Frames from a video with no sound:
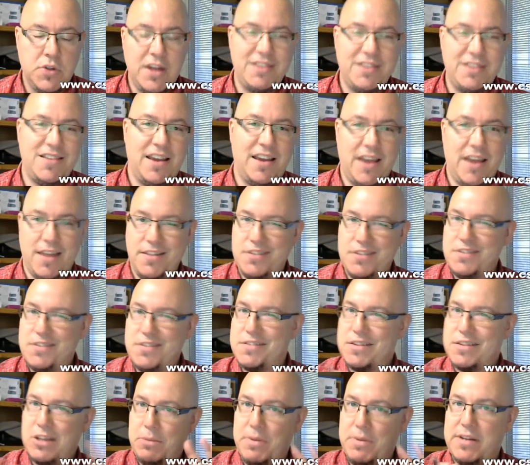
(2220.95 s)
that's, again, this is
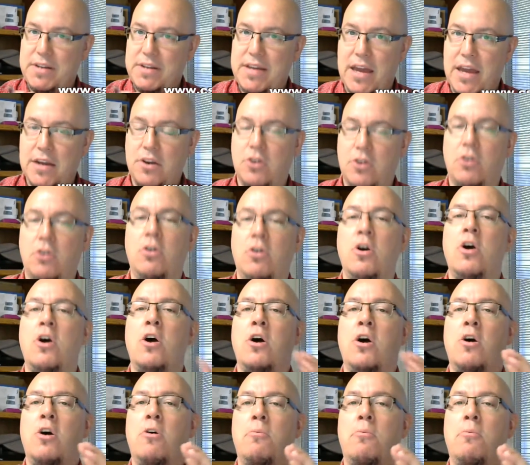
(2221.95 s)
a little bit technical,
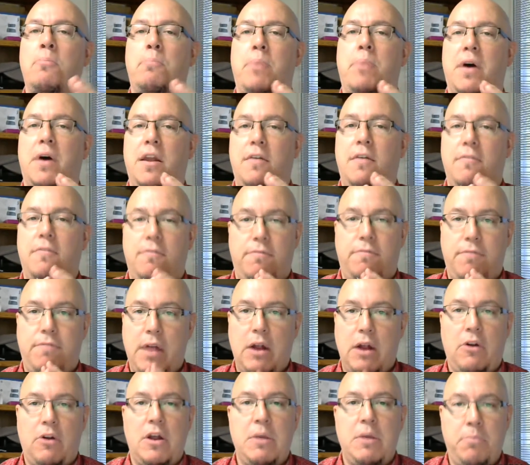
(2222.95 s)
but
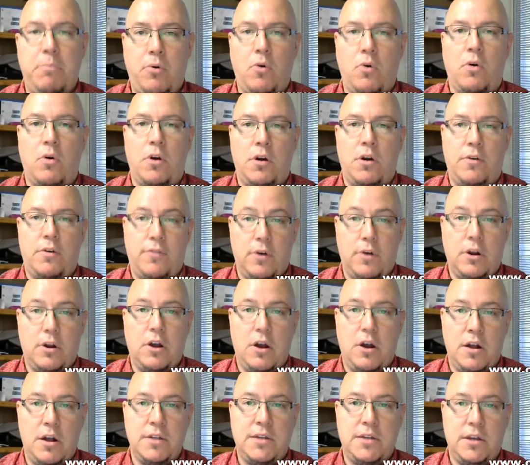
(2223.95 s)
very important for a
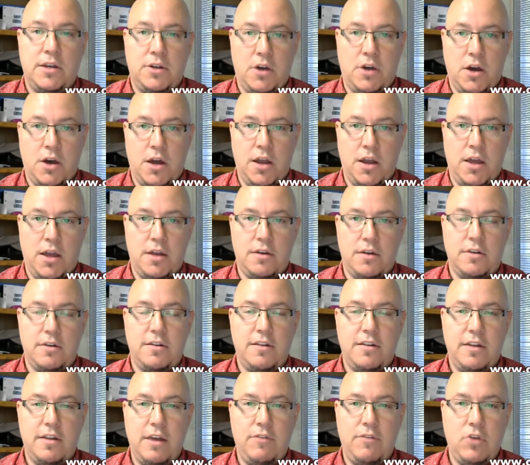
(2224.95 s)
content audit
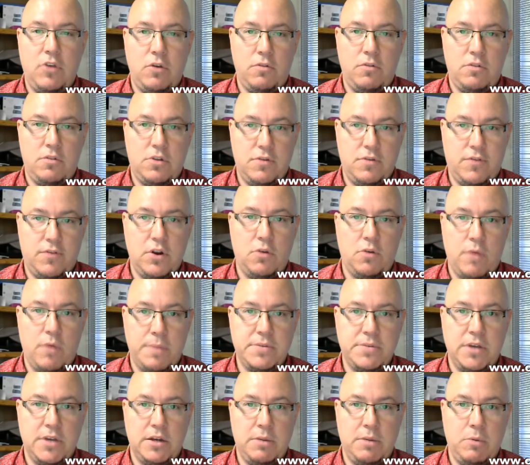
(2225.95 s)
for your
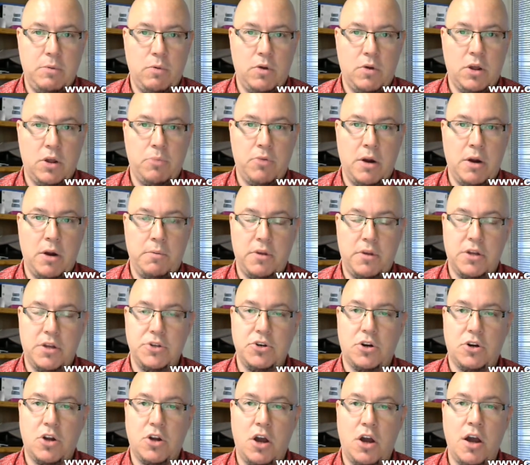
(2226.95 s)
website to be working properly, because
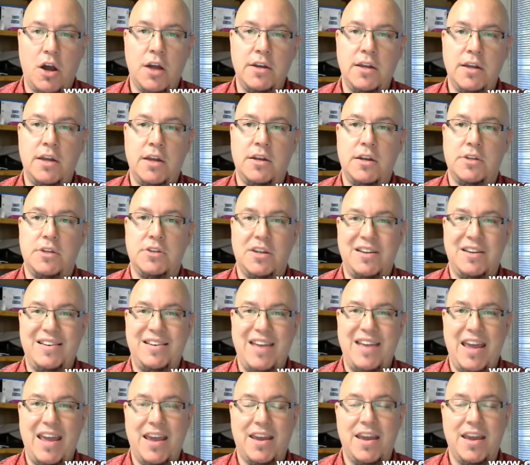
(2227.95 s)
your content is going to
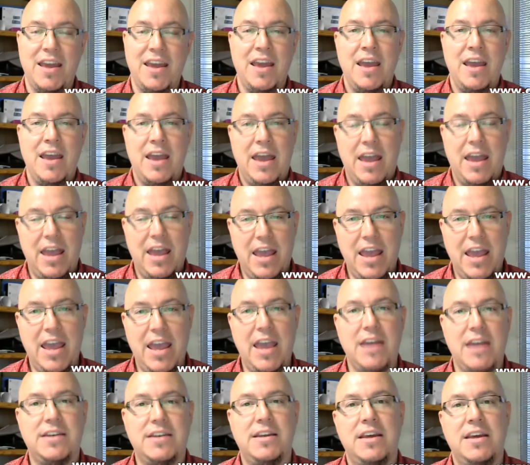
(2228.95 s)
take a
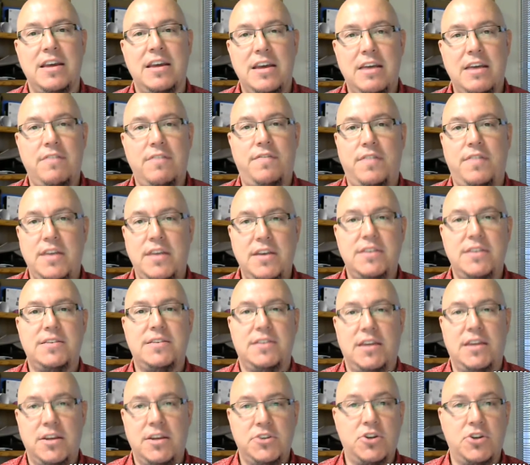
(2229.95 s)
hit if these
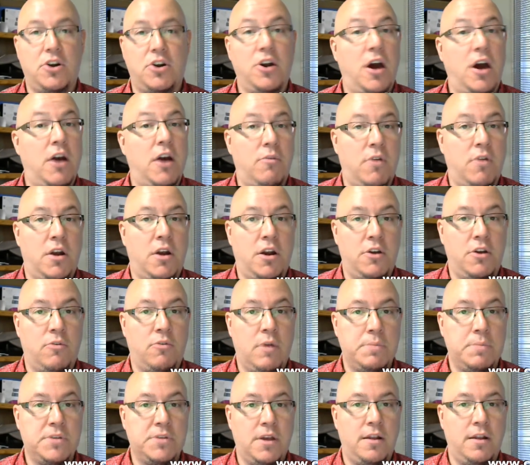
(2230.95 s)
things are not running on your
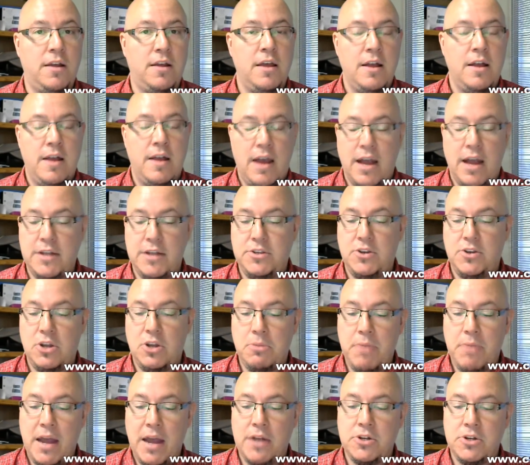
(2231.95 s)
website. As you can
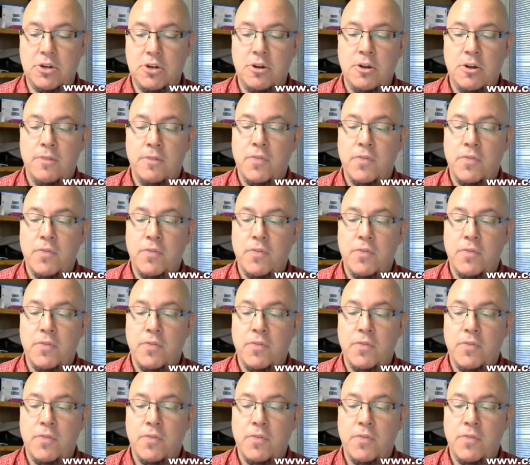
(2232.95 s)
imagine,